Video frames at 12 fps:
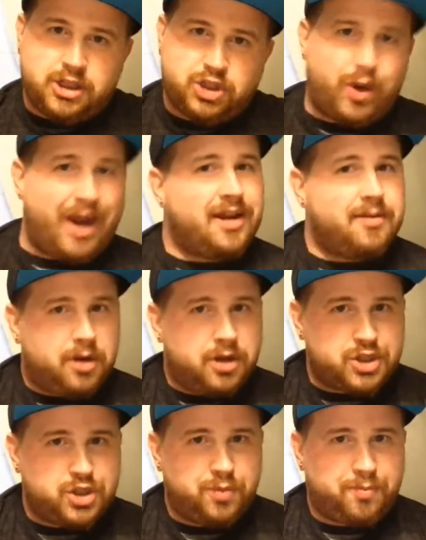Dragon Ball
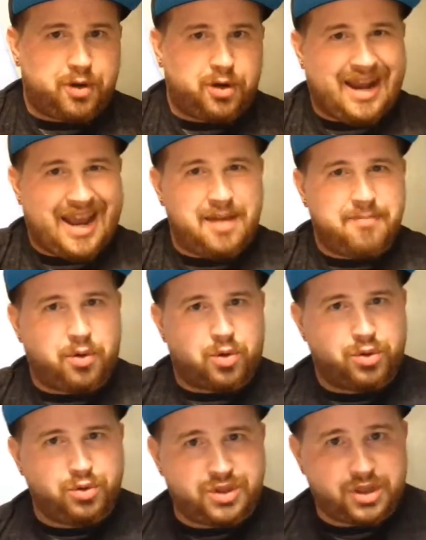Super and
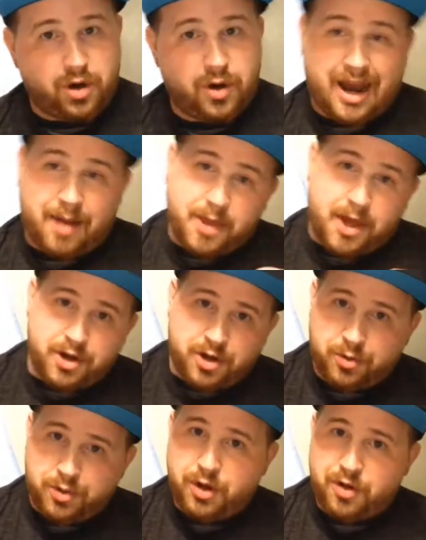Boruto. I'm not a
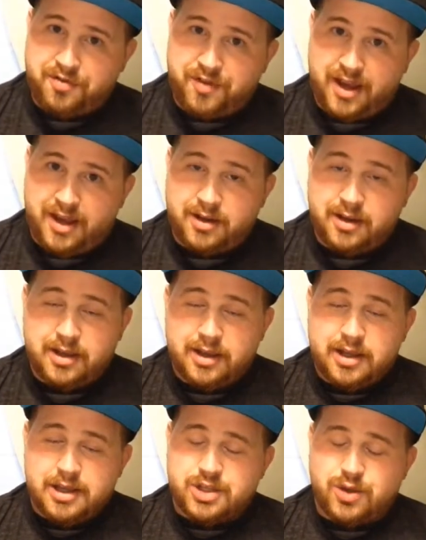Naruto fan,
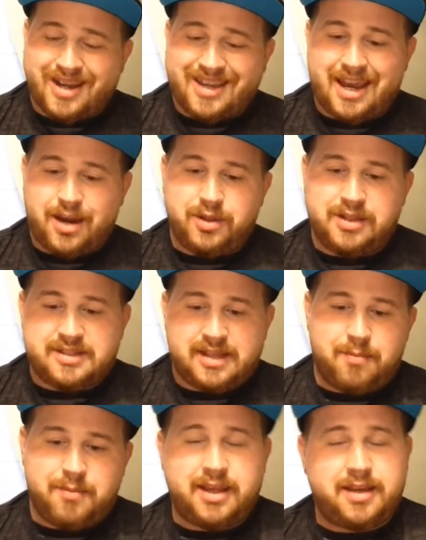so I can't really say
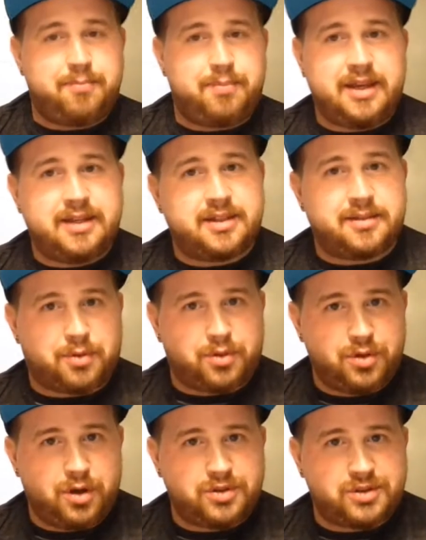I'm going to be into the
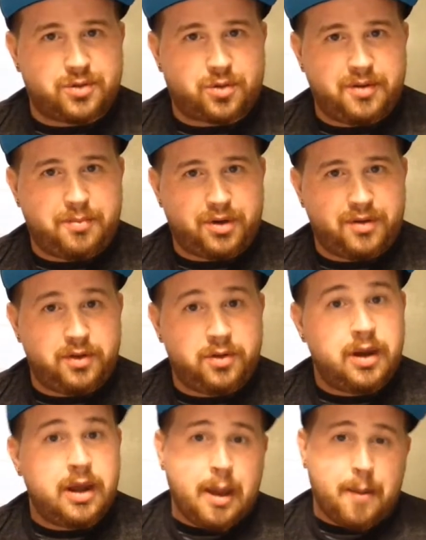Boruto story preview,
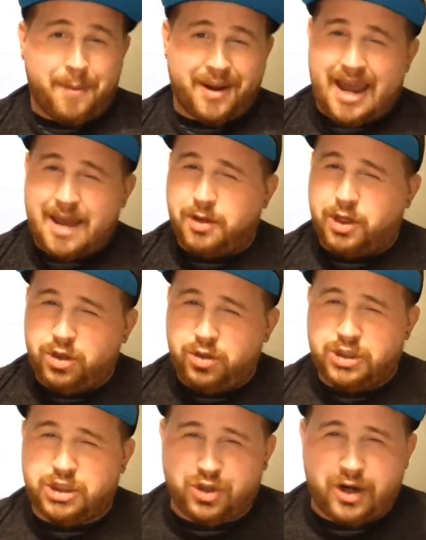but I am a
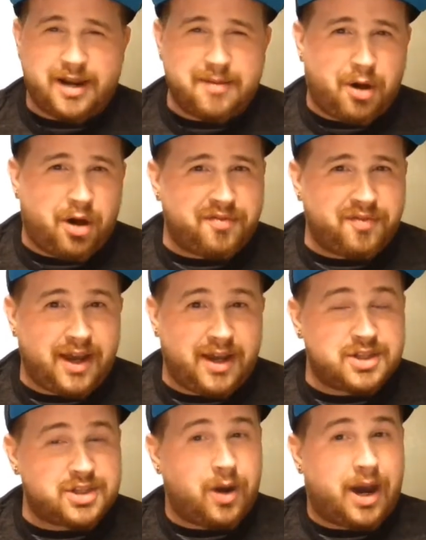huge Dragon Ball fan,
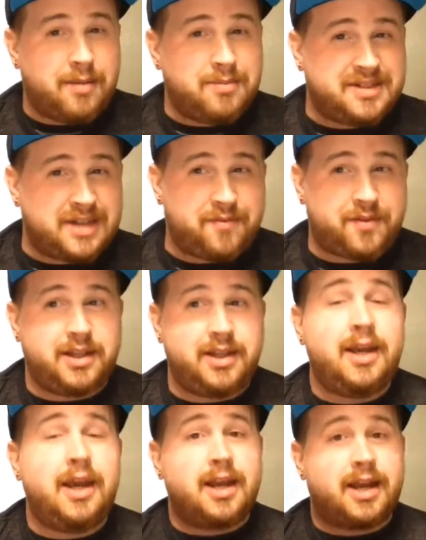so I'm
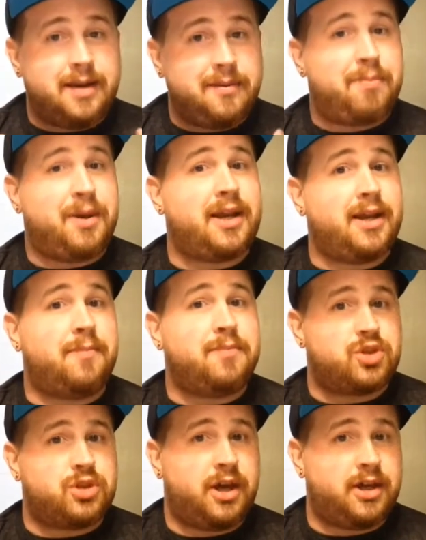definitely going to be picking up
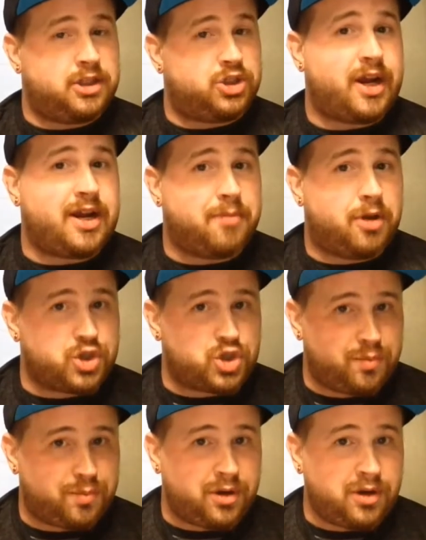the Dragon Ball
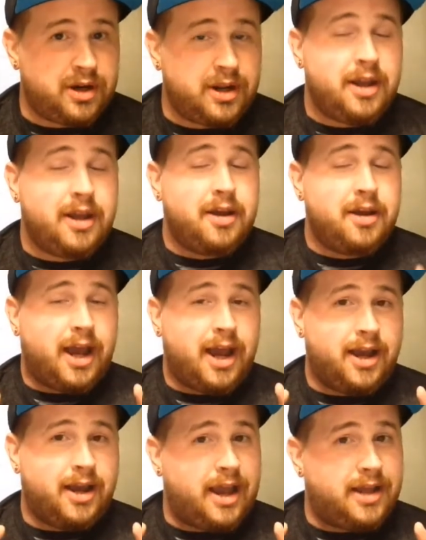Super
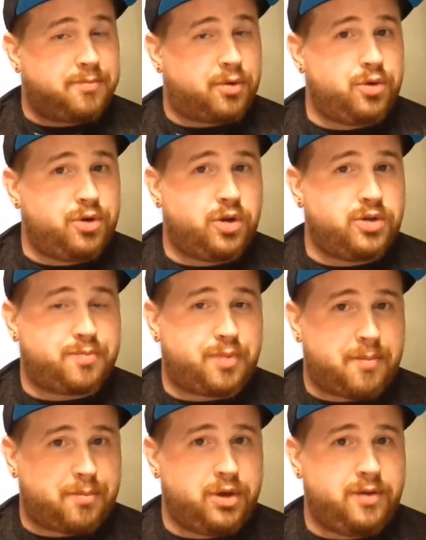and Boruto's
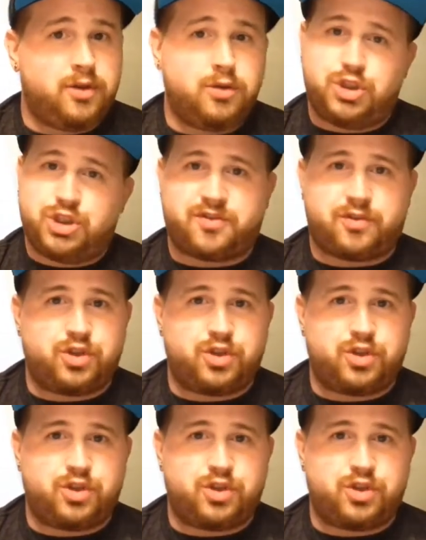preview just for